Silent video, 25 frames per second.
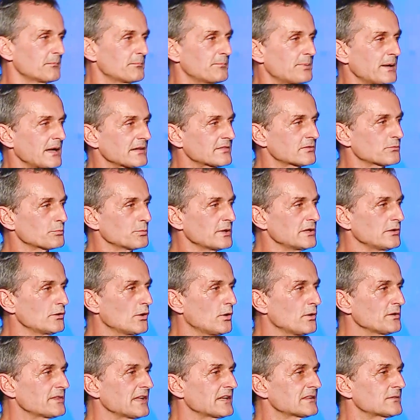But we
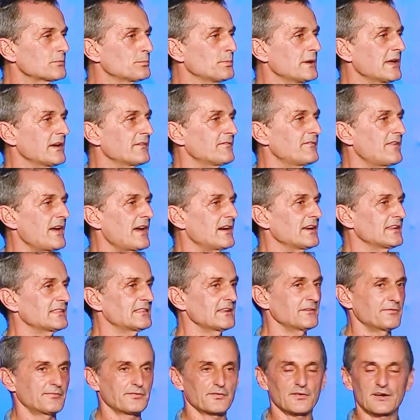know that we are very
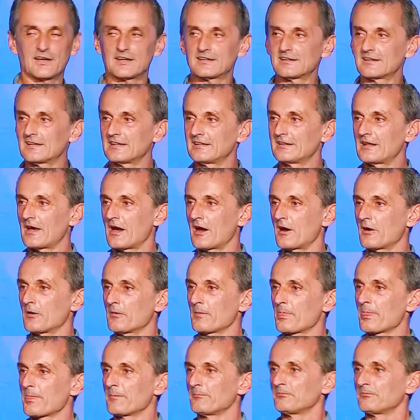different in our